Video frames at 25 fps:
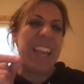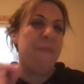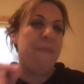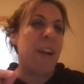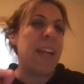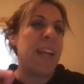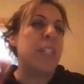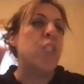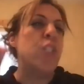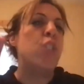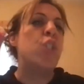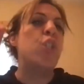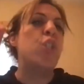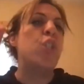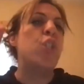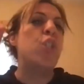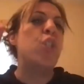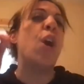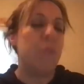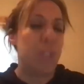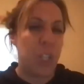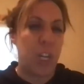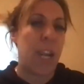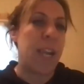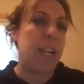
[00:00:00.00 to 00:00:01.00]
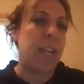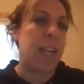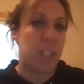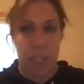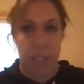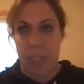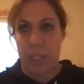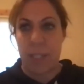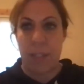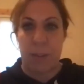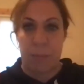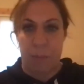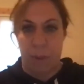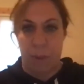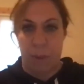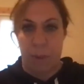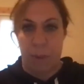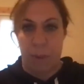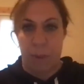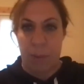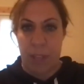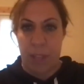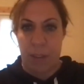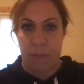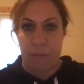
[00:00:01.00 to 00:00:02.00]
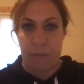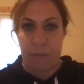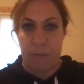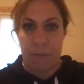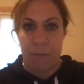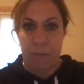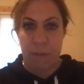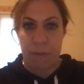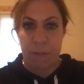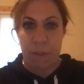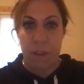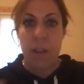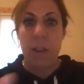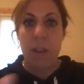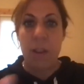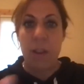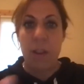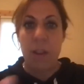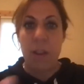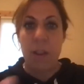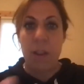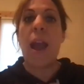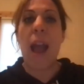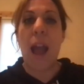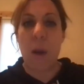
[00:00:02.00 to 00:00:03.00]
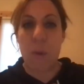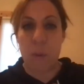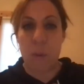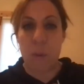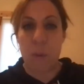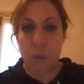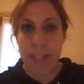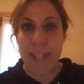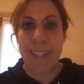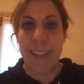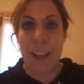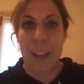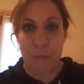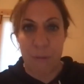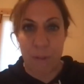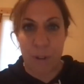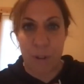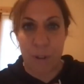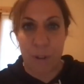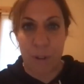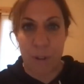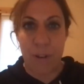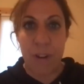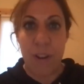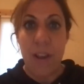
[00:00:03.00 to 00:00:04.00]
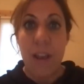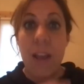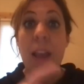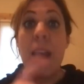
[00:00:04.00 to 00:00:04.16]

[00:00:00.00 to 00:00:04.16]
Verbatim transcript: if I don't change this limiting belief, how will I suffer?